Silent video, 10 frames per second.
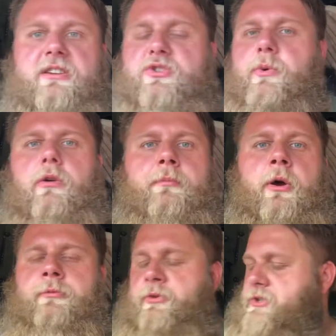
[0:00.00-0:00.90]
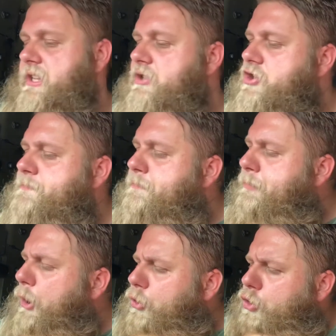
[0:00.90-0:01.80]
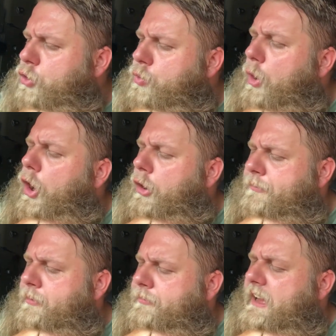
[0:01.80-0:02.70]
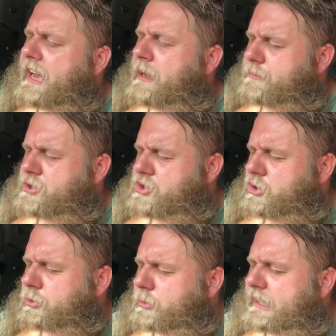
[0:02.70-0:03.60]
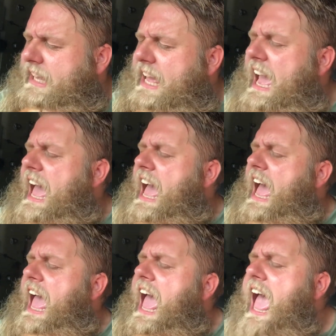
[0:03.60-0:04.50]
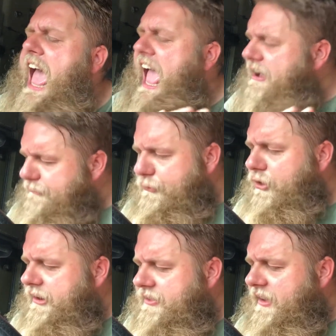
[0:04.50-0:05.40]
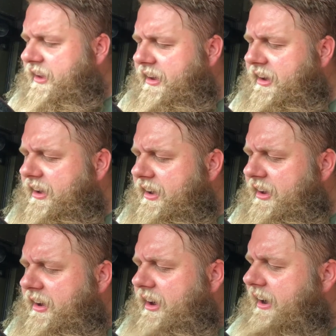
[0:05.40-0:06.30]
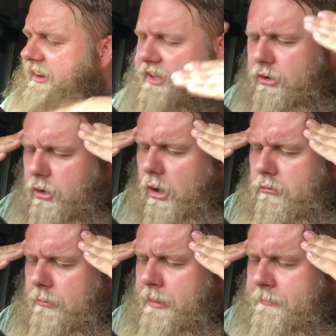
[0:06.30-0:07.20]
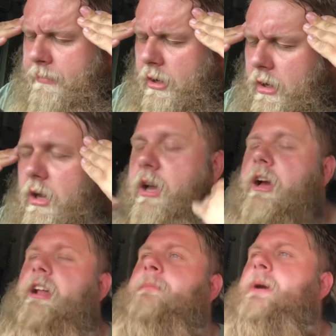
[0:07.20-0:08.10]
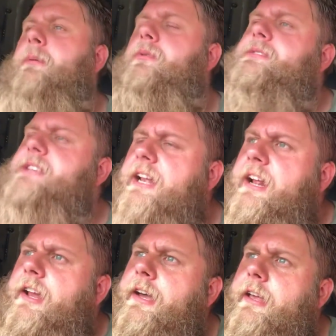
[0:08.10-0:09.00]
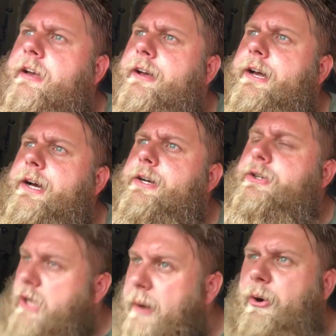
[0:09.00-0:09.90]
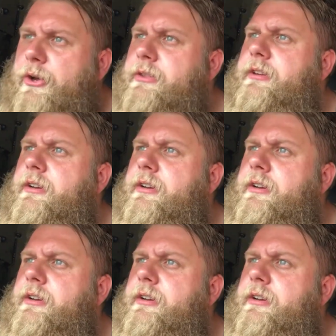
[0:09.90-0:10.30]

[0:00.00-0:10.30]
squirrel moments, they just put you off of absolutely everything. And then you can't remember. And then people are sitting there like, oh, come on.